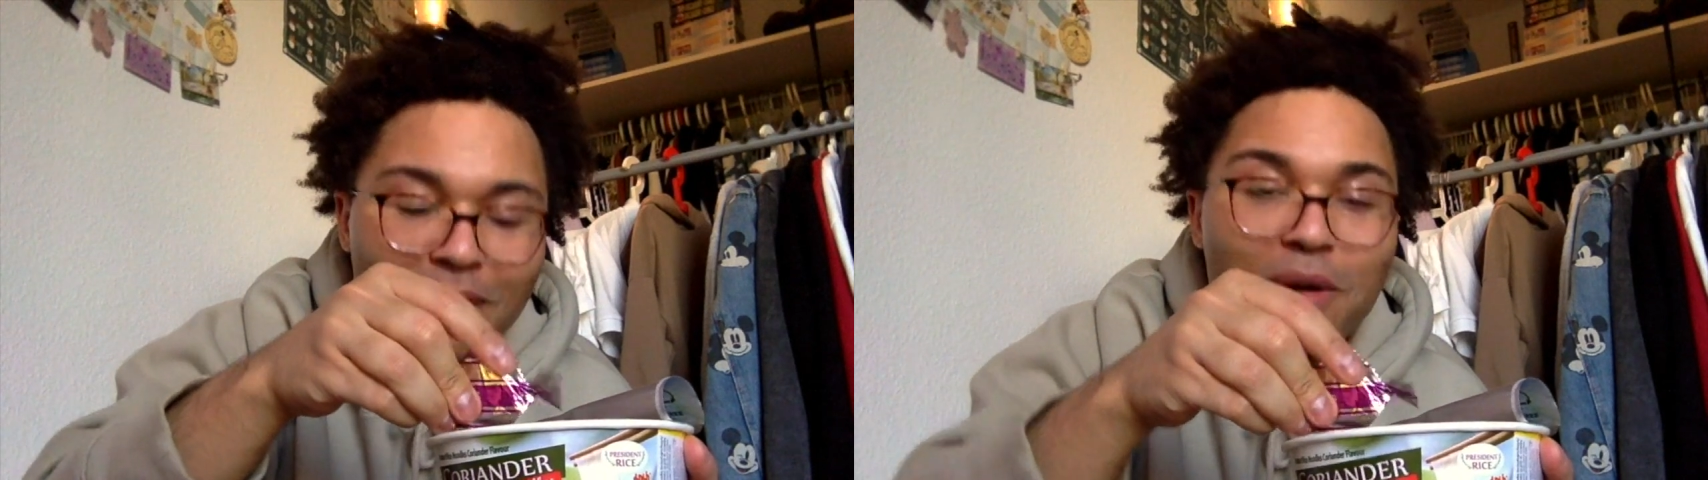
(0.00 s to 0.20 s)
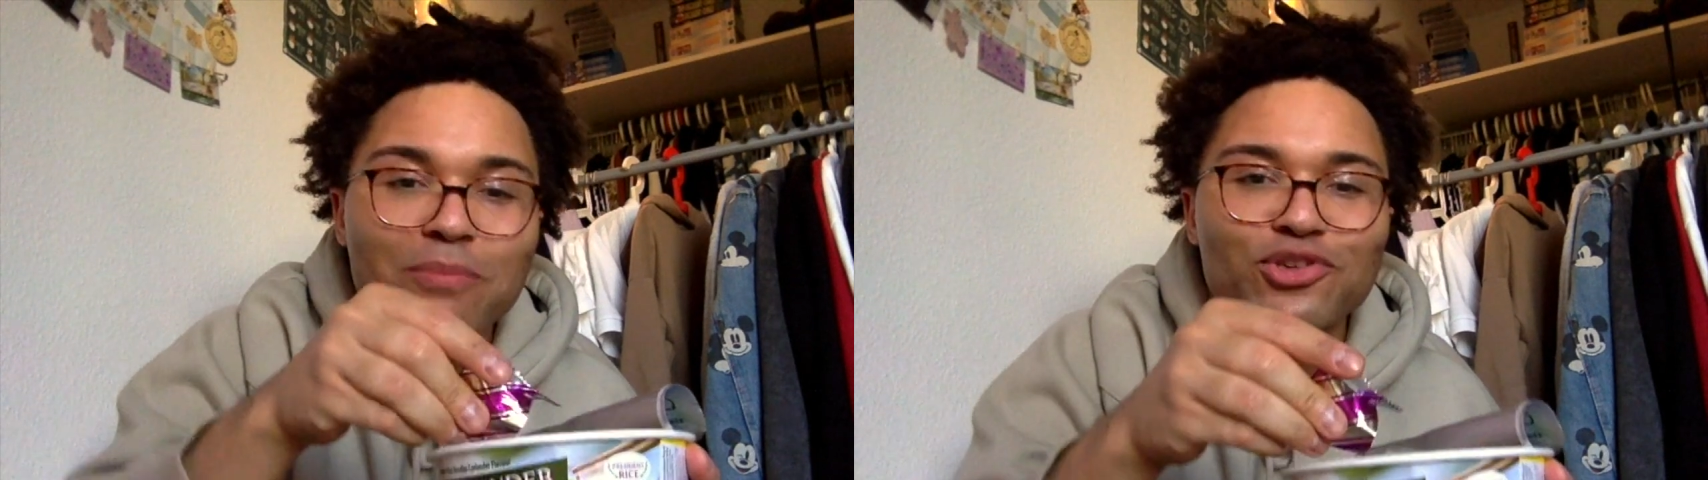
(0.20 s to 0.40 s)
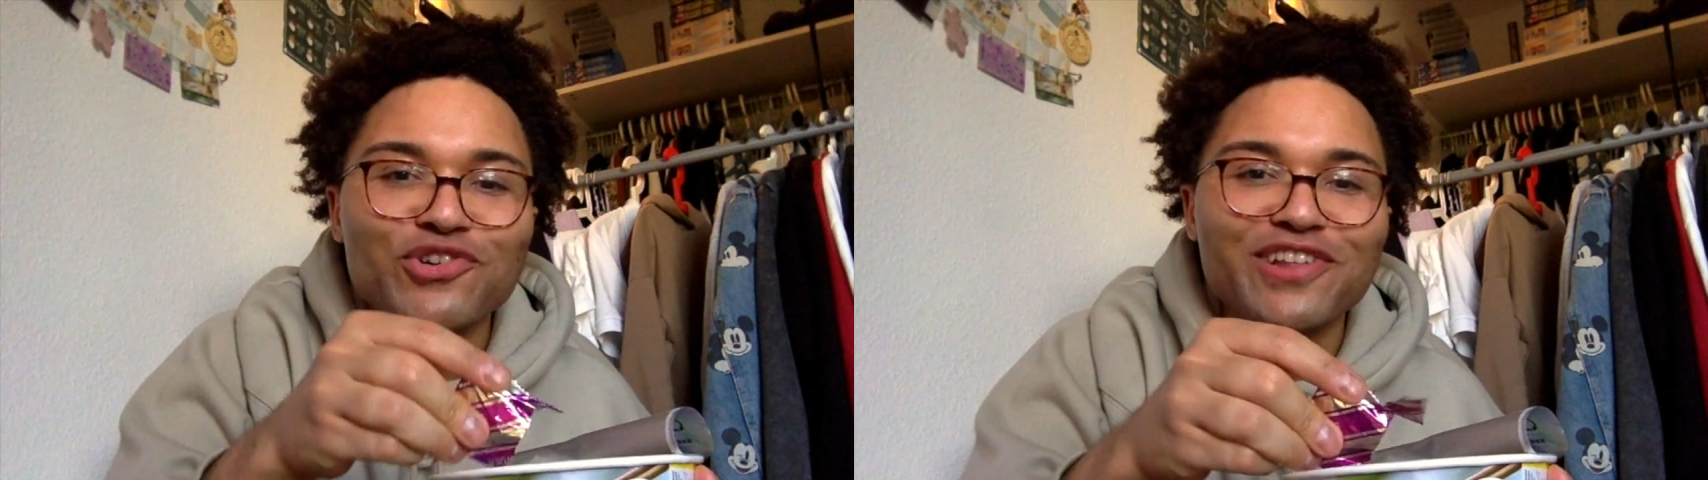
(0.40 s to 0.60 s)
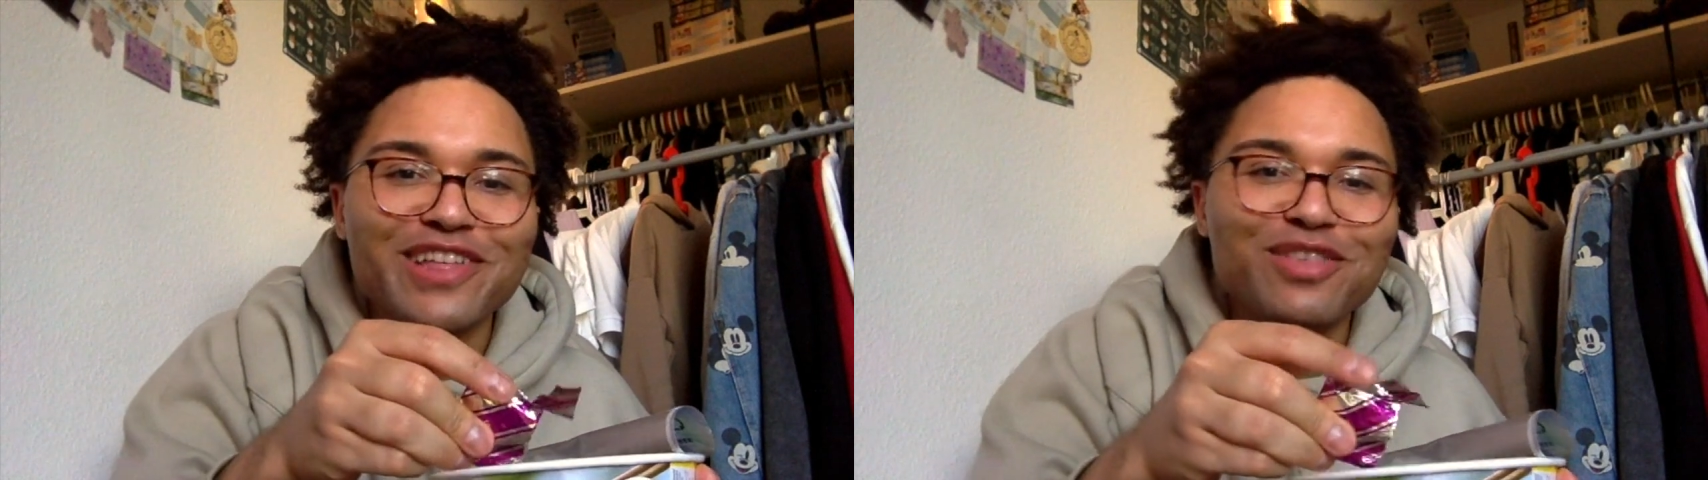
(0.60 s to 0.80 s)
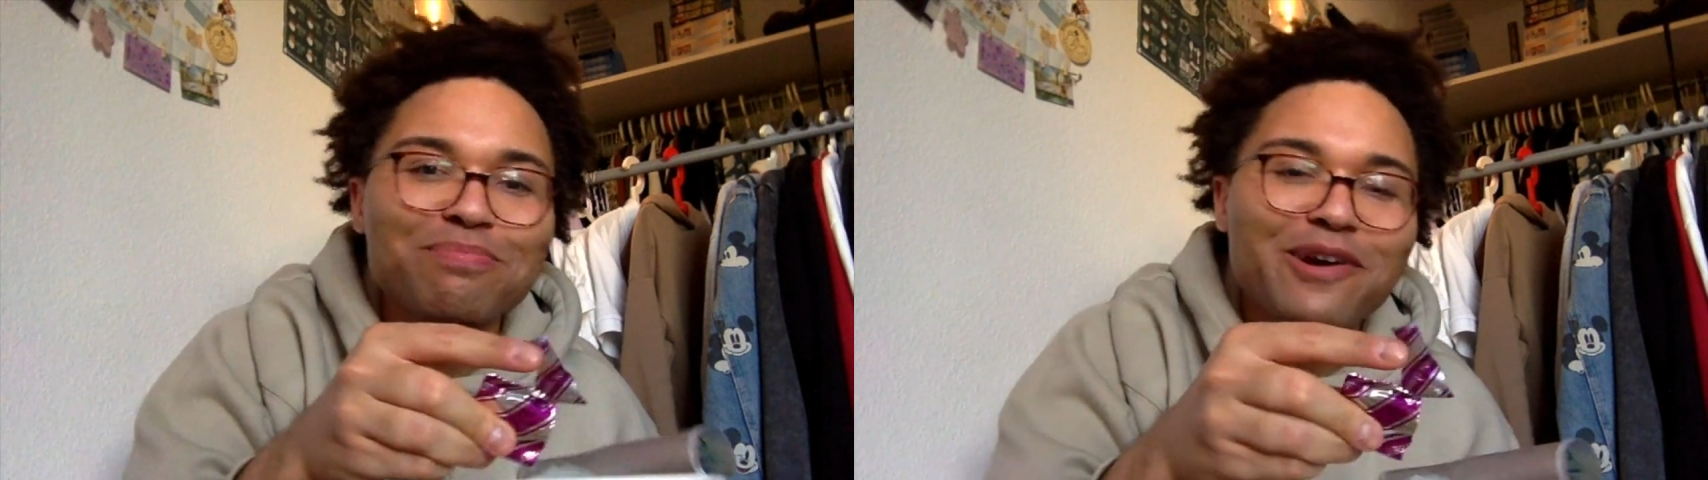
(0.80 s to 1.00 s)
I'm sure
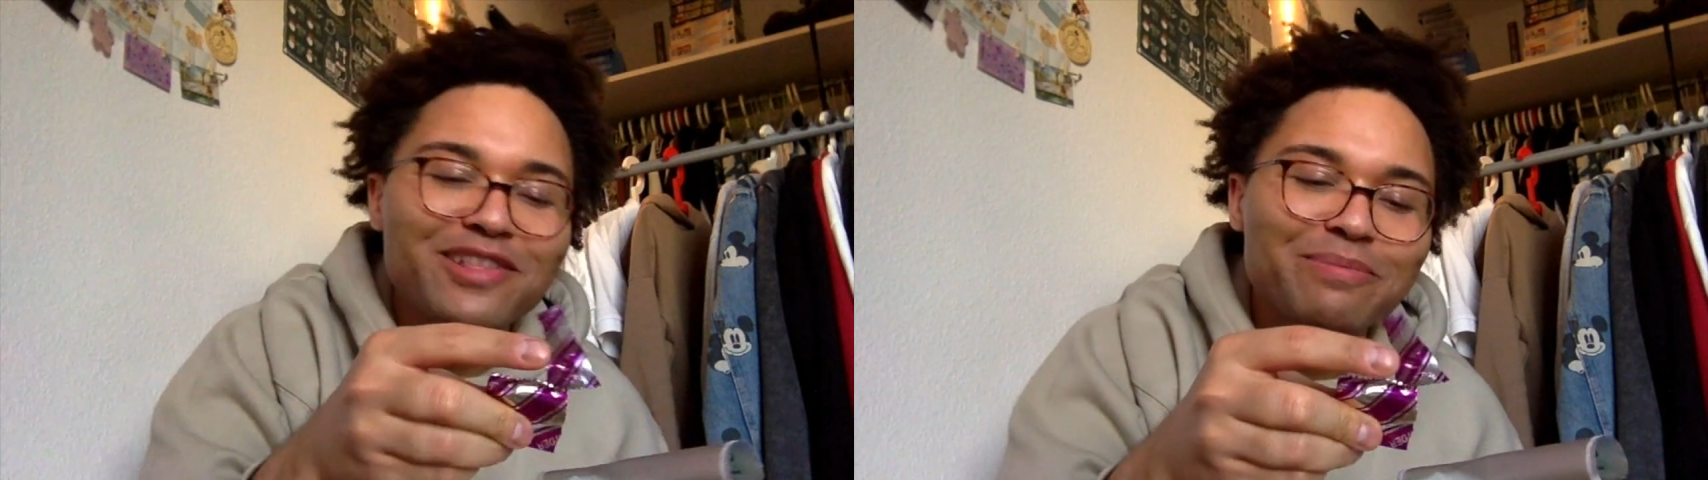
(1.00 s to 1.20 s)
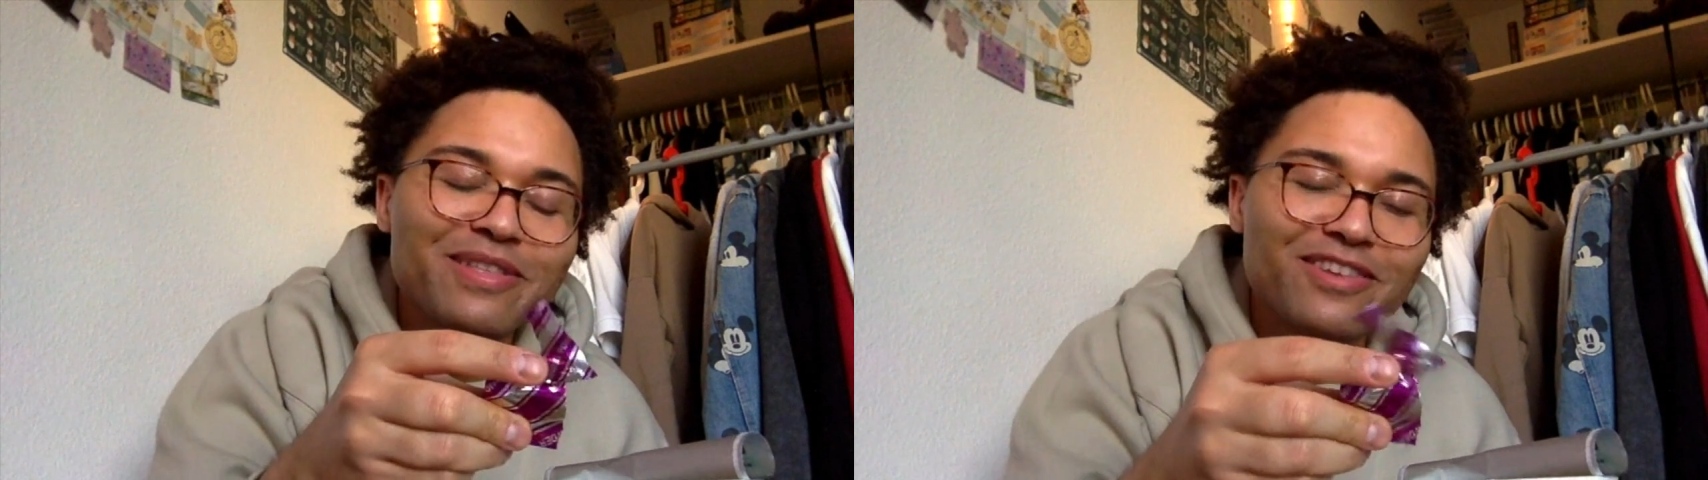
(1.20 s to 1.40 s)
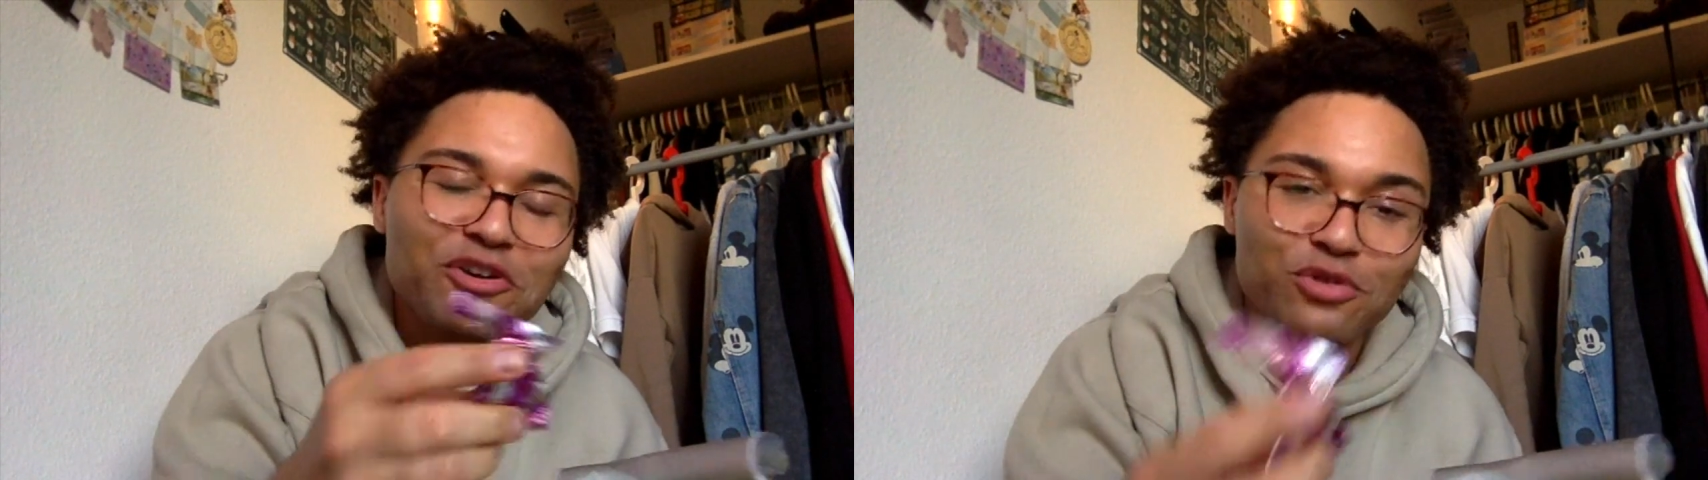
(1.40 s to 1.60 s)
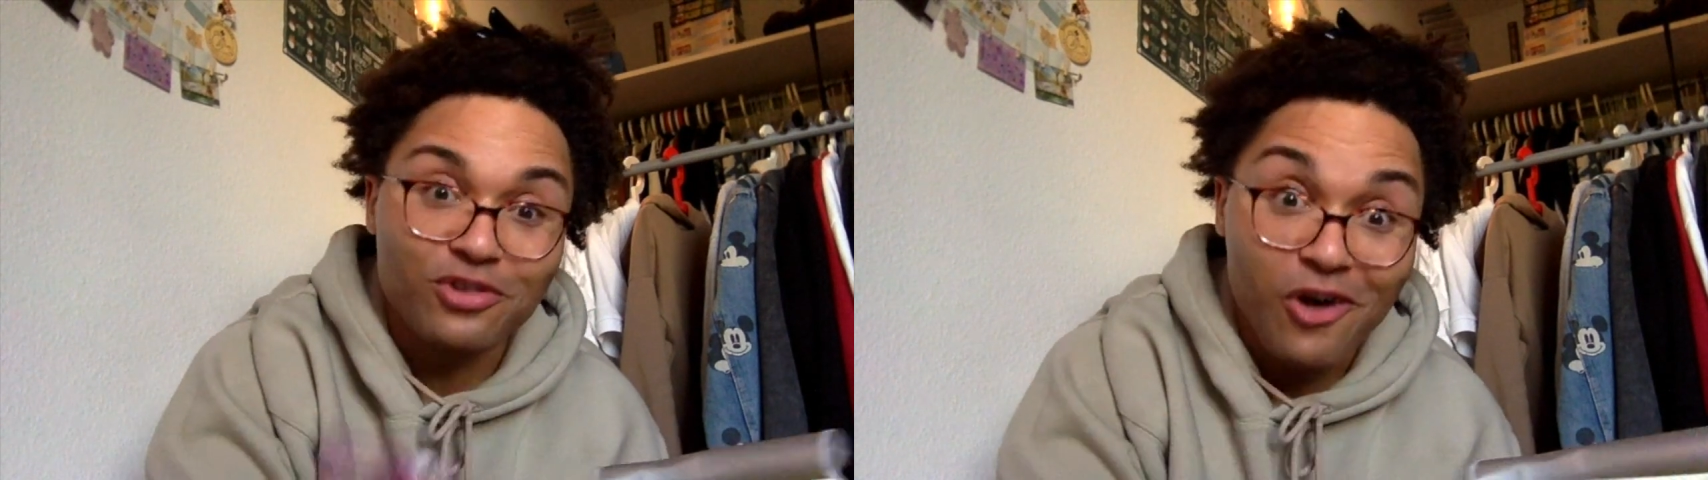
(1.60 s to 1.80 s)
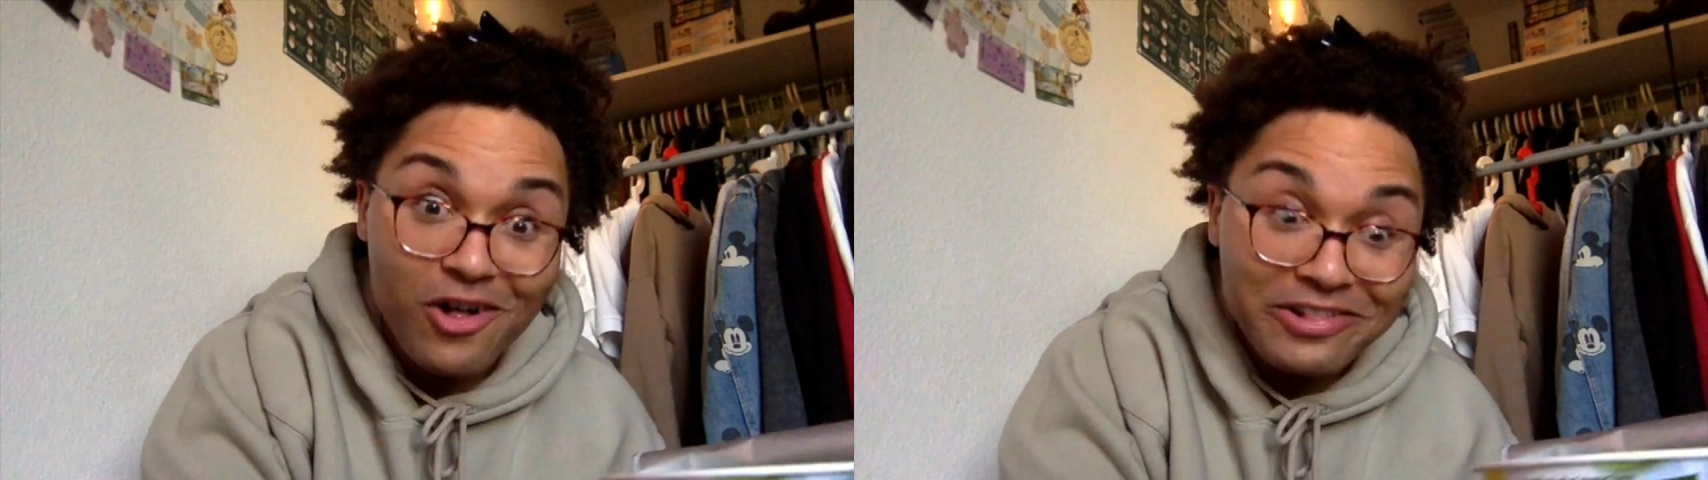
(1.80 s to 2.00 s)
like the sparkly bits are
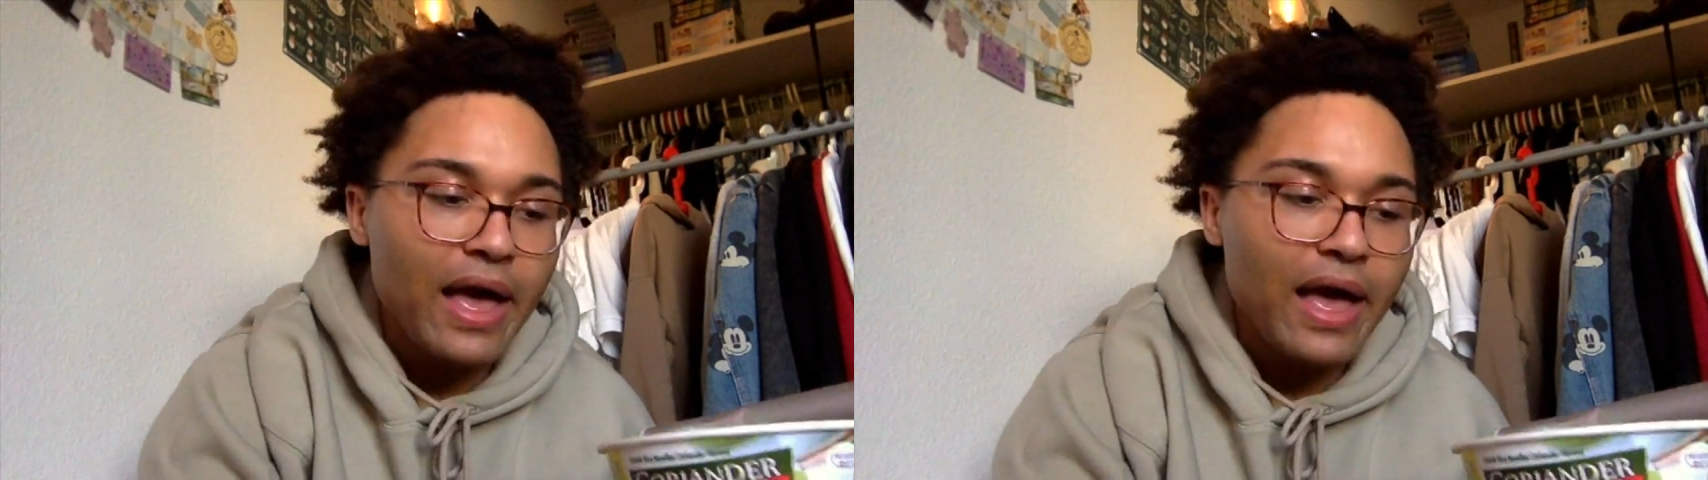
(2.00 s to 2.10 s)
salt.